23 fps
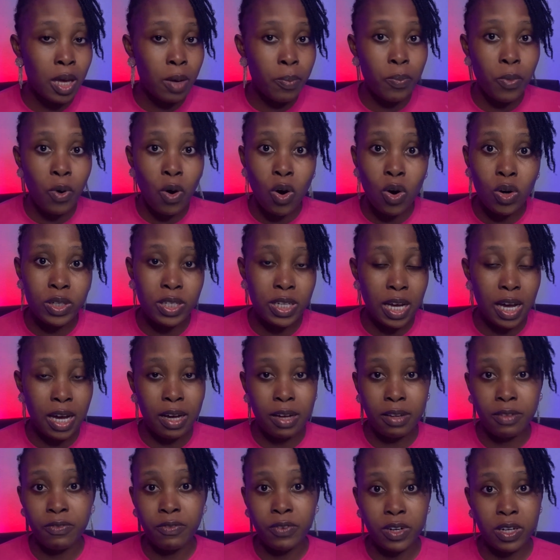all the
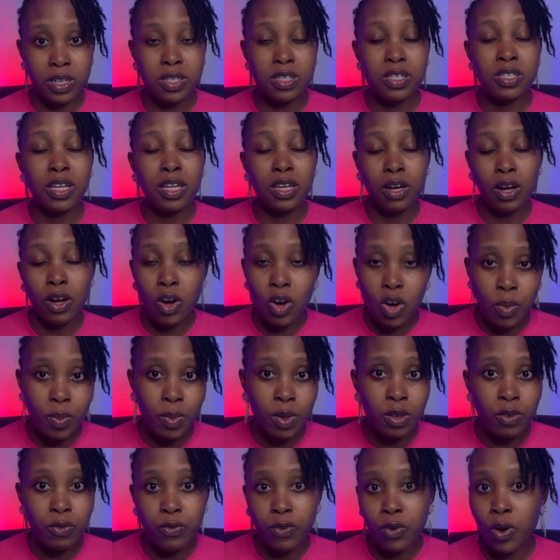adverts that are coming
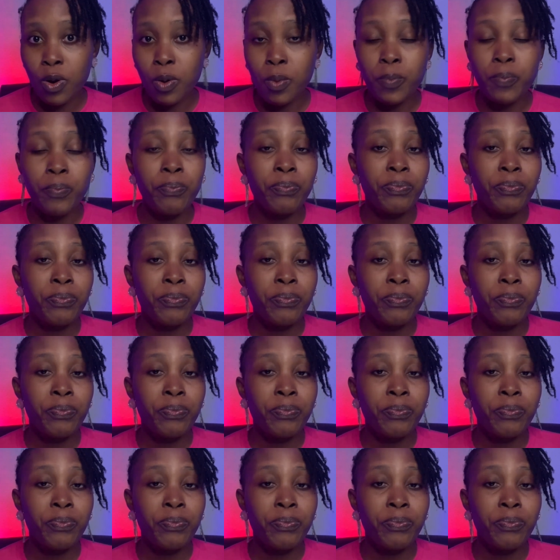from